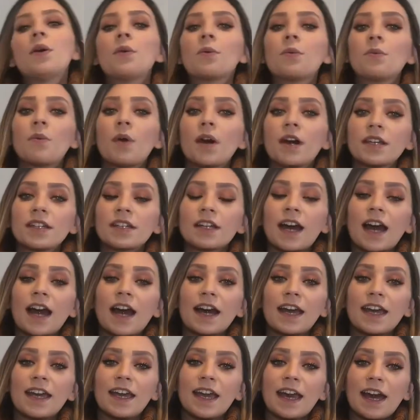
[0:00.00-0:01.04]
One,
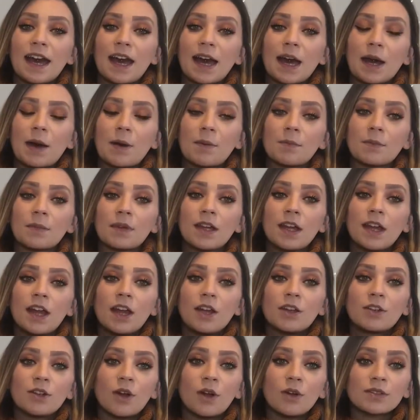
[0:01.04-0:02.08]
I am
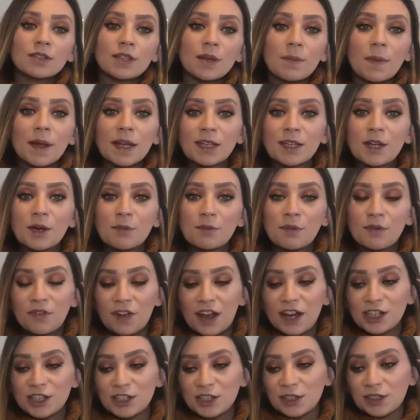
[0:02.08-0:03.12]
not a medical
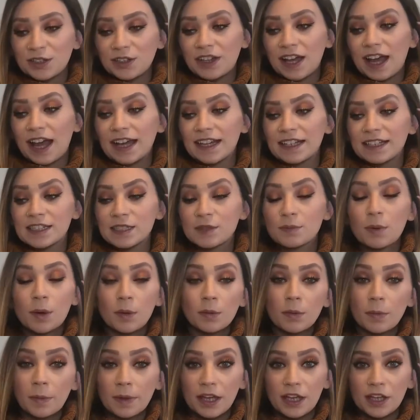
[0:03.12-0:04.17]
professional, and it's
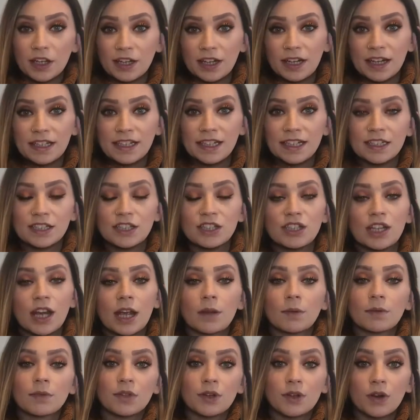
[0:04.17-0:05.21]
probably a good idea to check
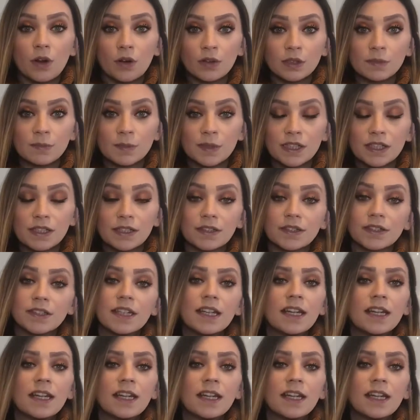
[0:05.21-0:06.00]
with your hospital